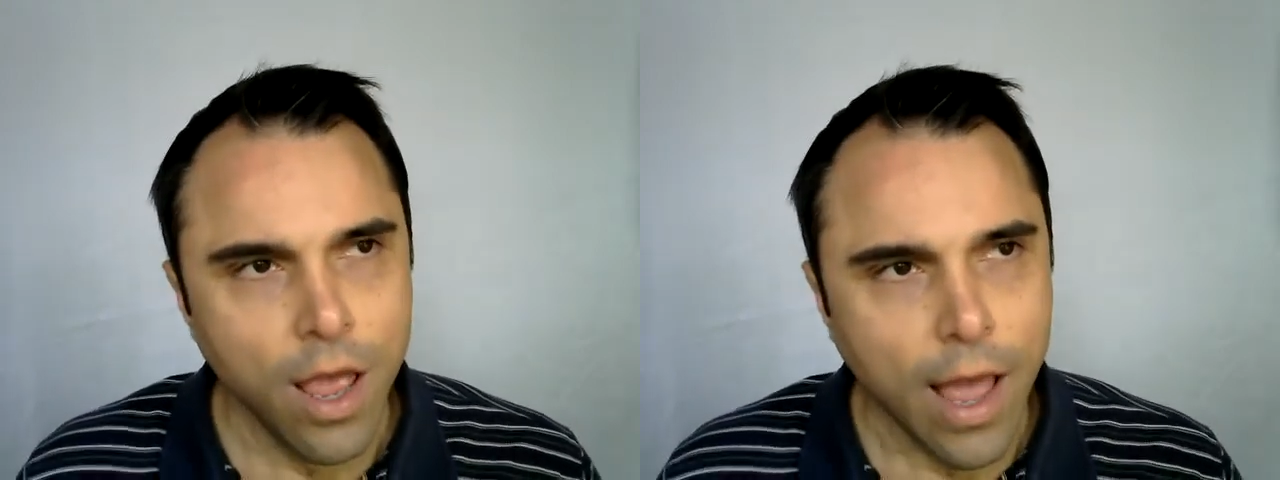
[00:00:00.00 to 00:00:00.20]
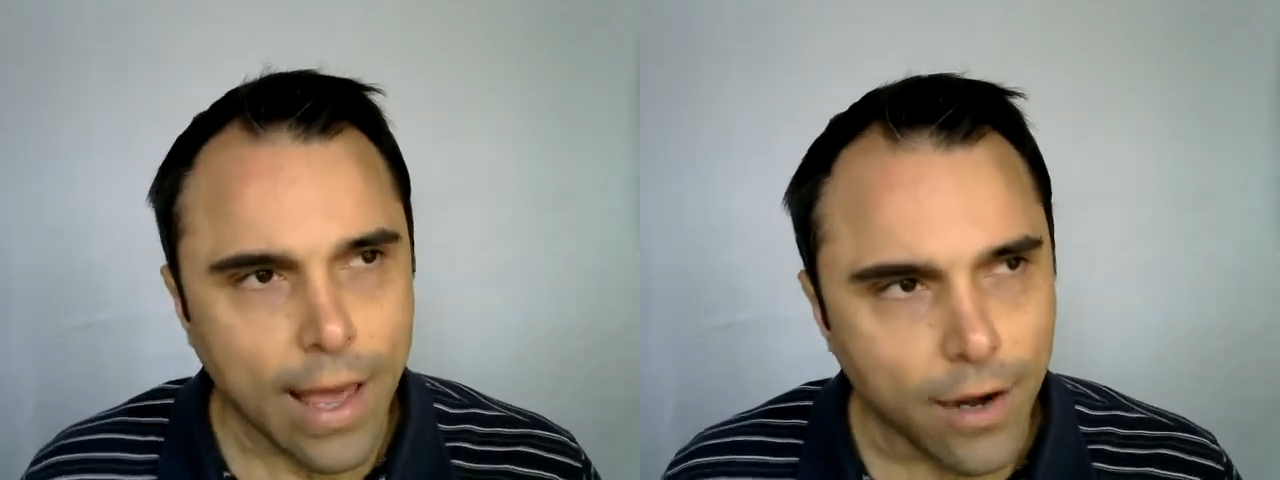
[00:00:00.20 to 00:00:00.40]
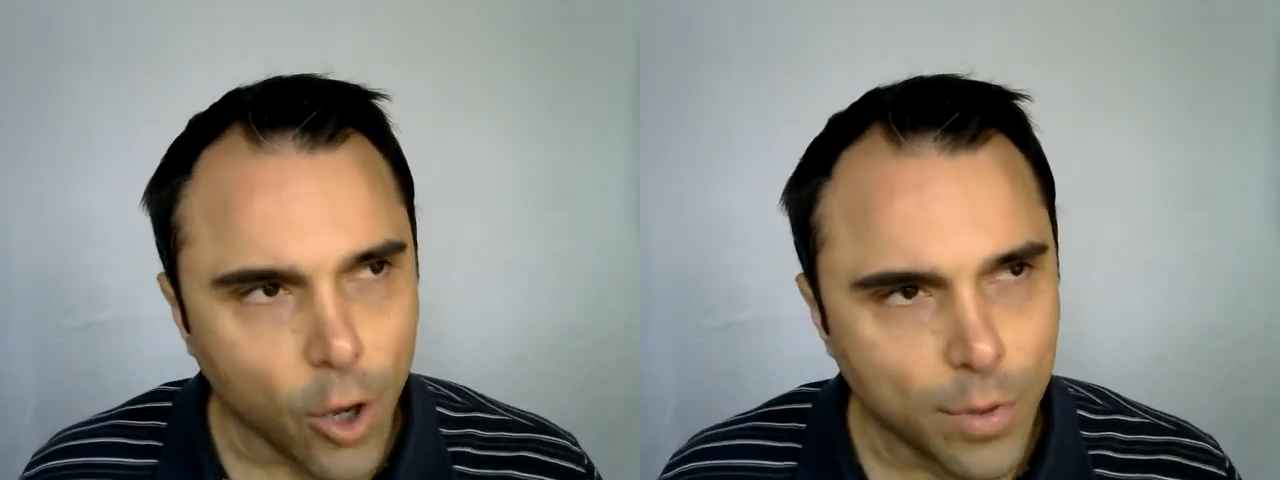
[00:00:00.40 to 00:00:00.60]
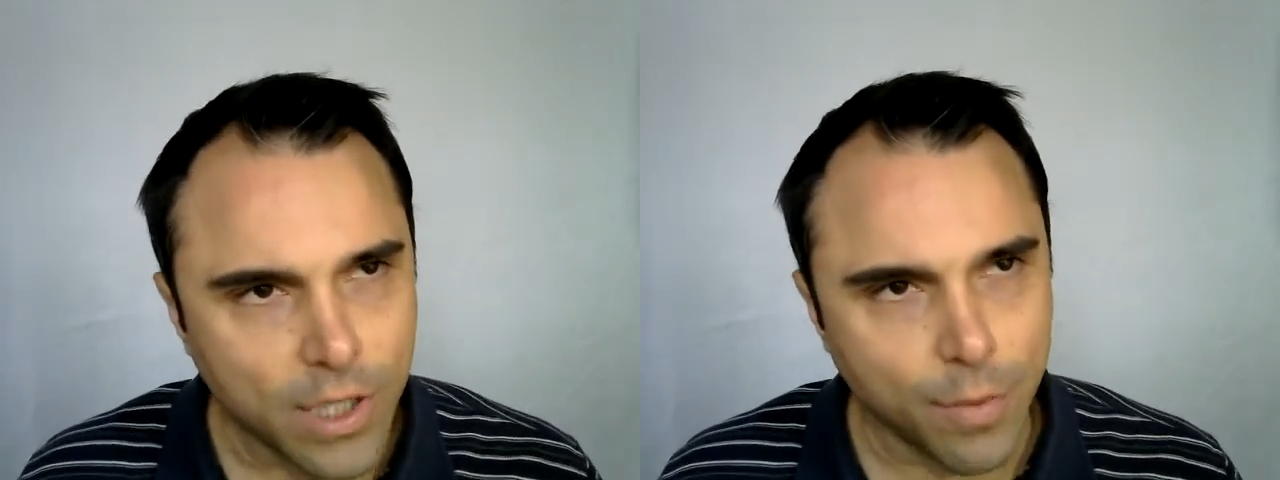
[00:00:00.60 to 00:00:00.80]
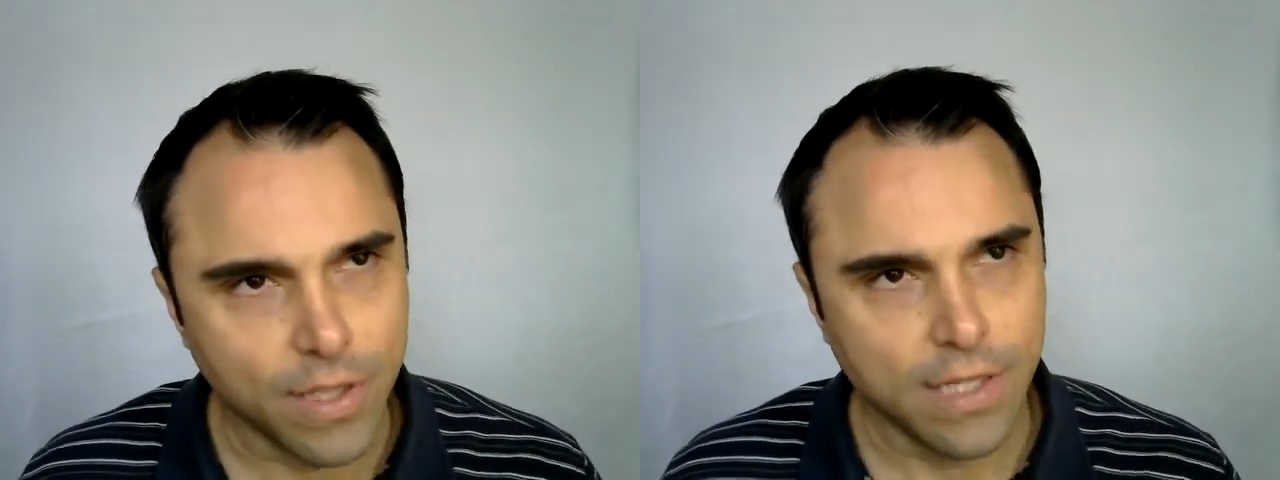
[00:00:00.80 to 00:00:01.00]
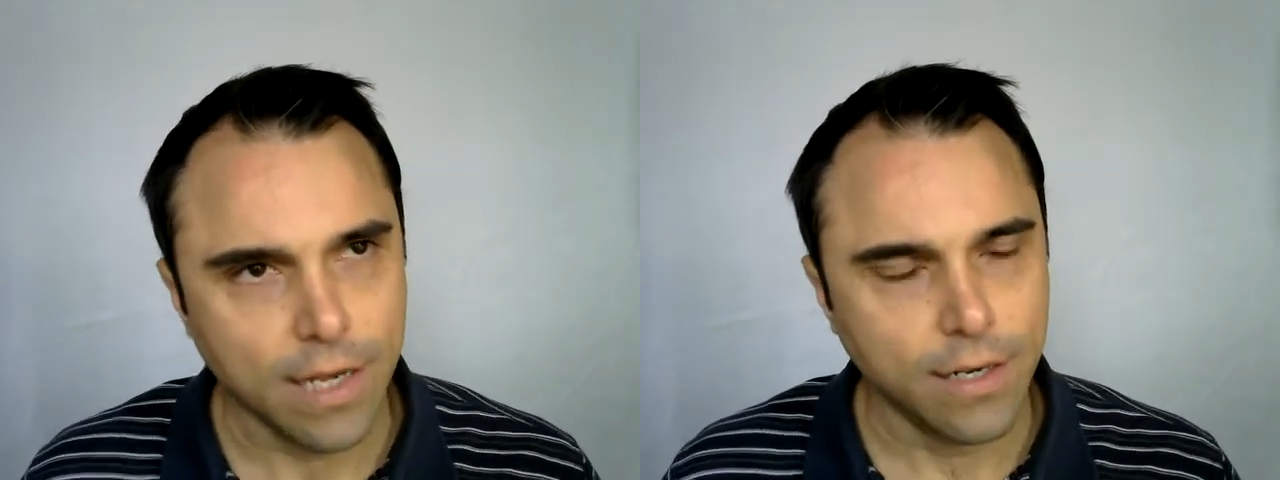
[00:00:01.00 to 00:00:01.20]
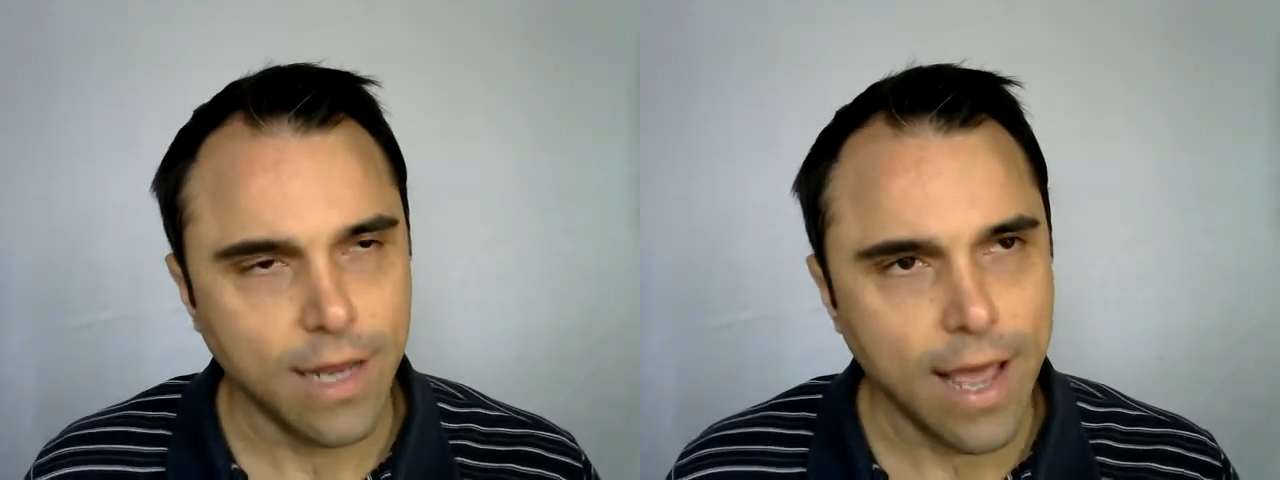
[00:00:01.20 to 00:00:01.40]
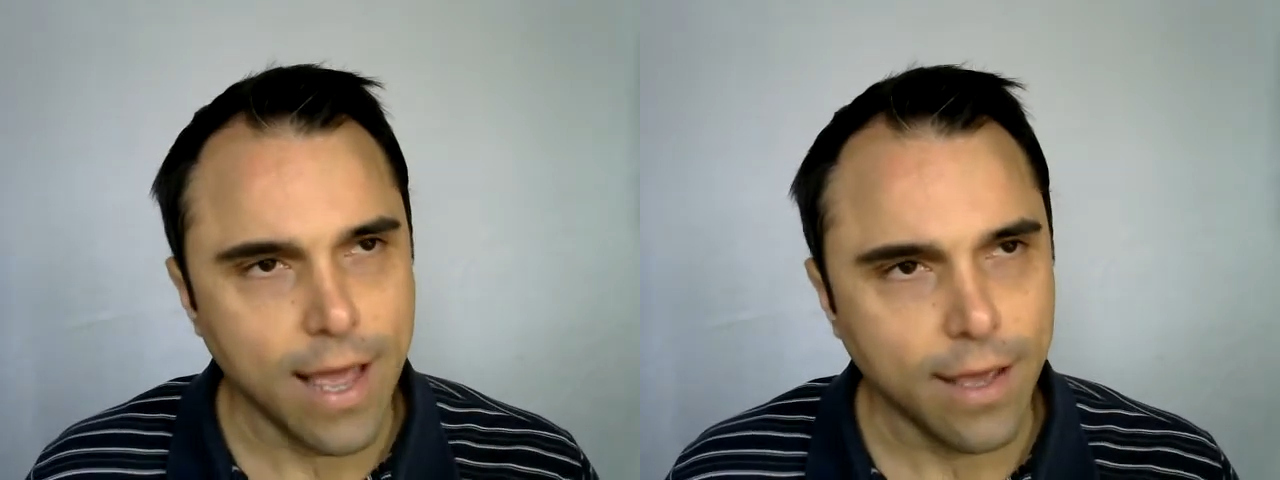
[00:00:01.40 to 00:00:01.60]
And it opens up on the second
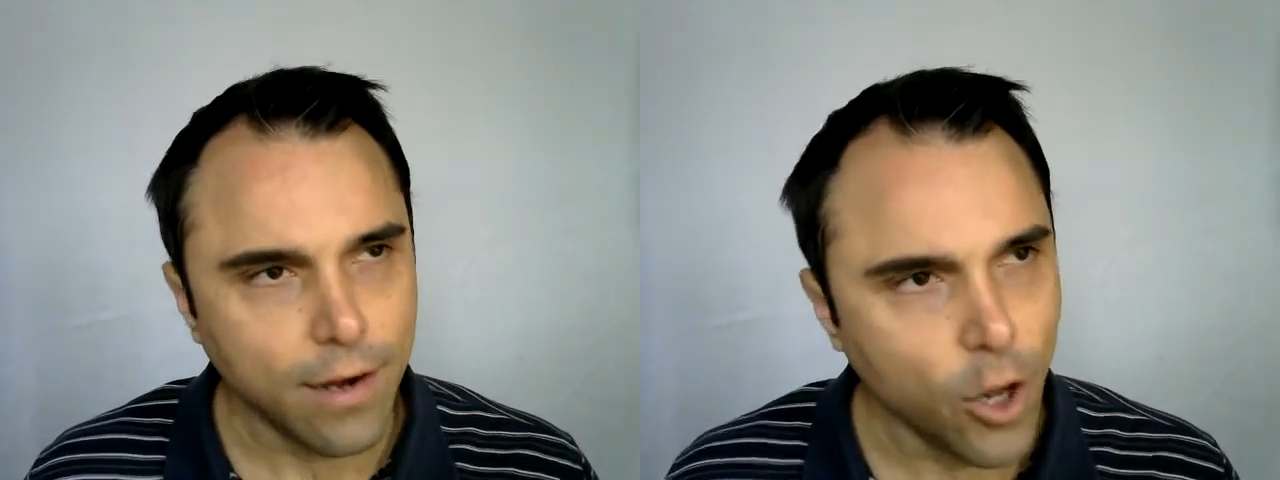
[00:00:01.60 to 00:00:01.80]
tag, and it